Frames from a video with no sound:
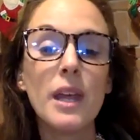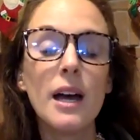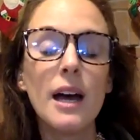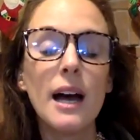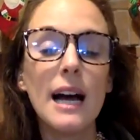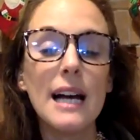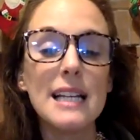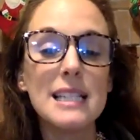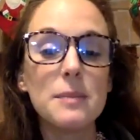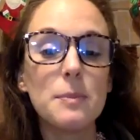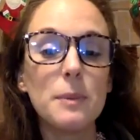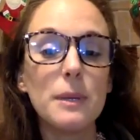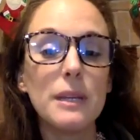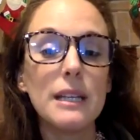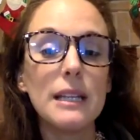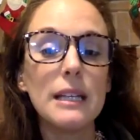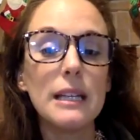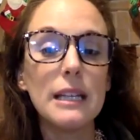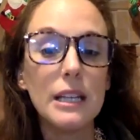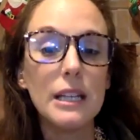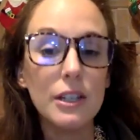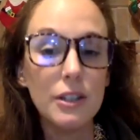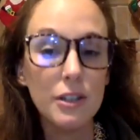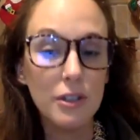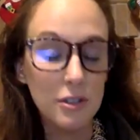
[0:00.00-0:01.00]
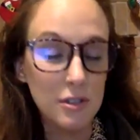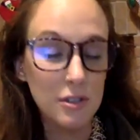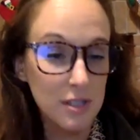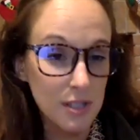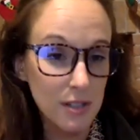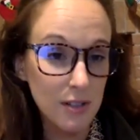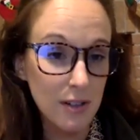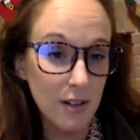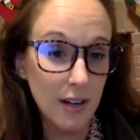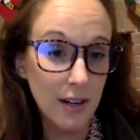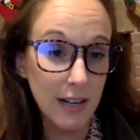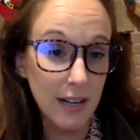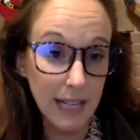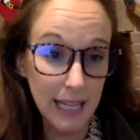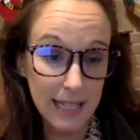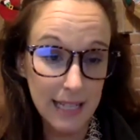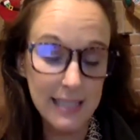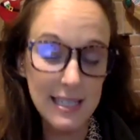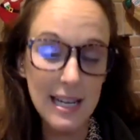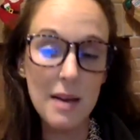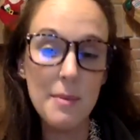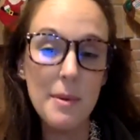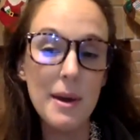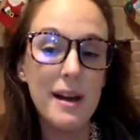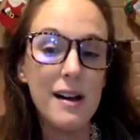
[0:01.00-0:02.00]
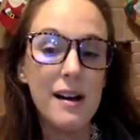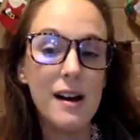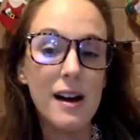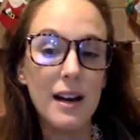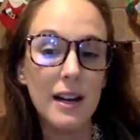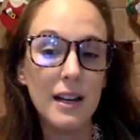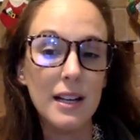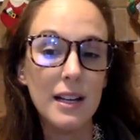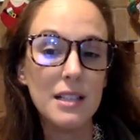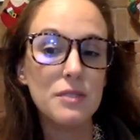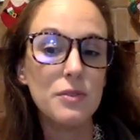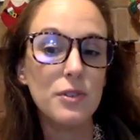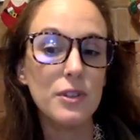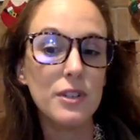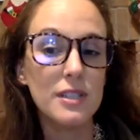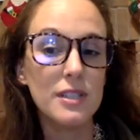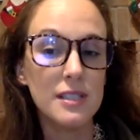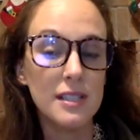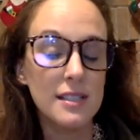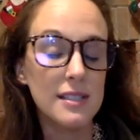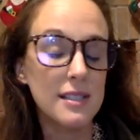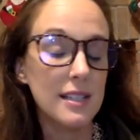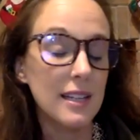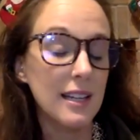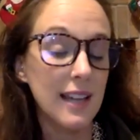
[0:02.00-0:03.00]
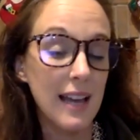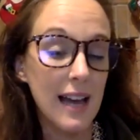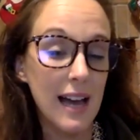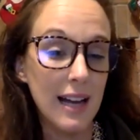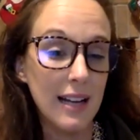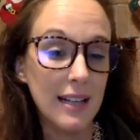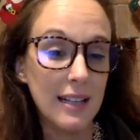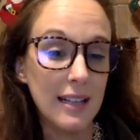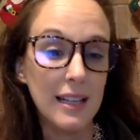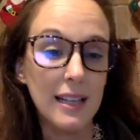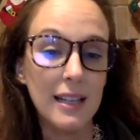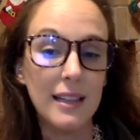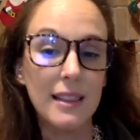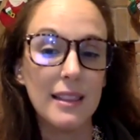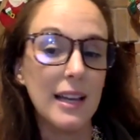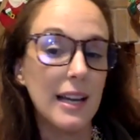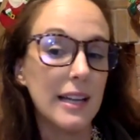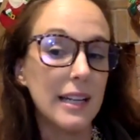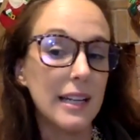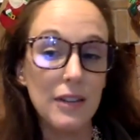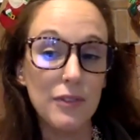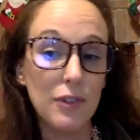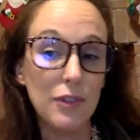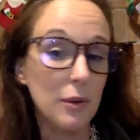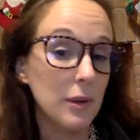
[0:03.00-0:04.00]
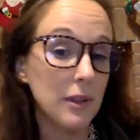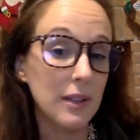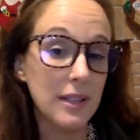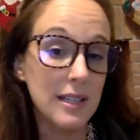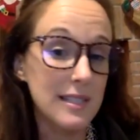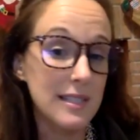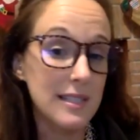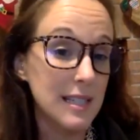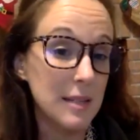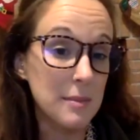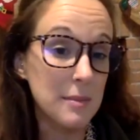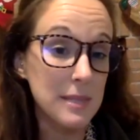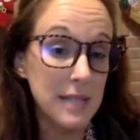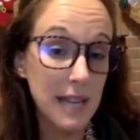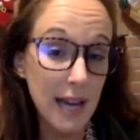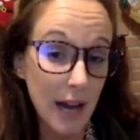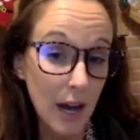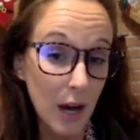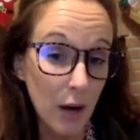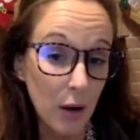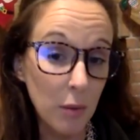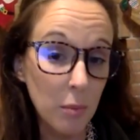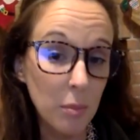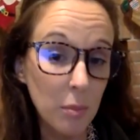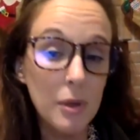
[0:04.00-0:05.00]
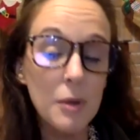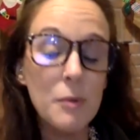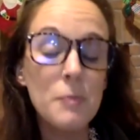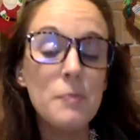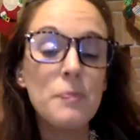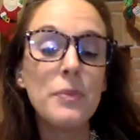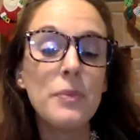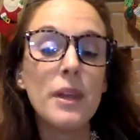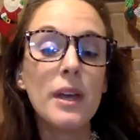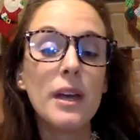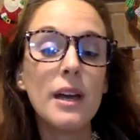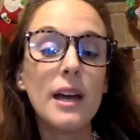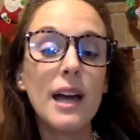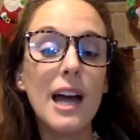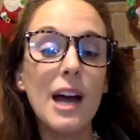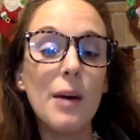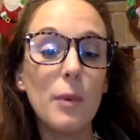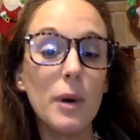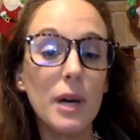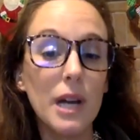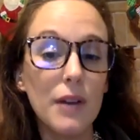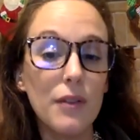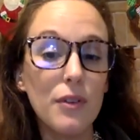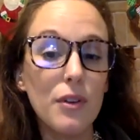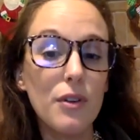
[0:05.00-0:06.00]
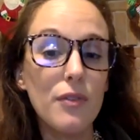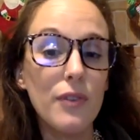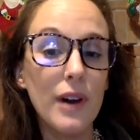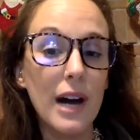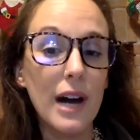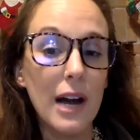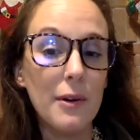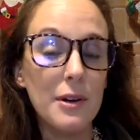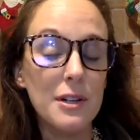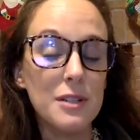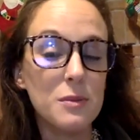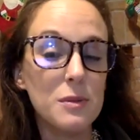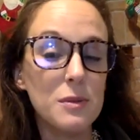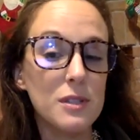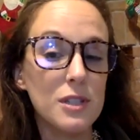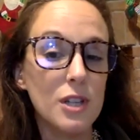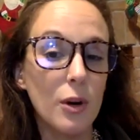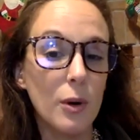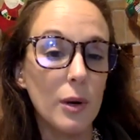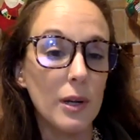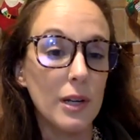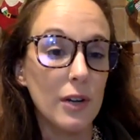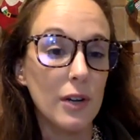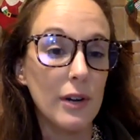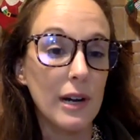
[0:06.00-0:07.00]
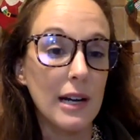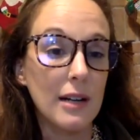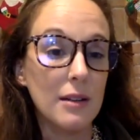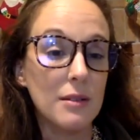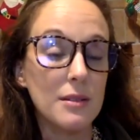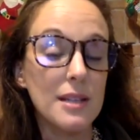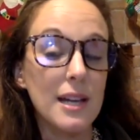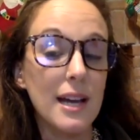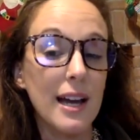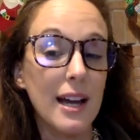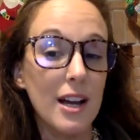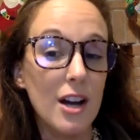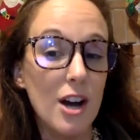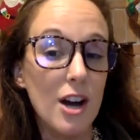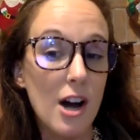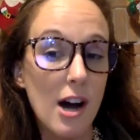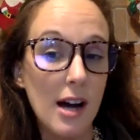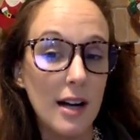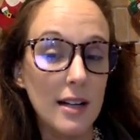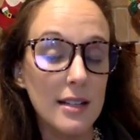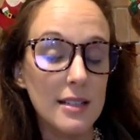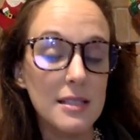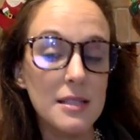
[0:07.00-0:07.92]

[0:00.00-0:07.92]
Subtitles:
I spent years on antibiotics for cystic acne that never really seemed to help, and whatever virus was going around, I caught.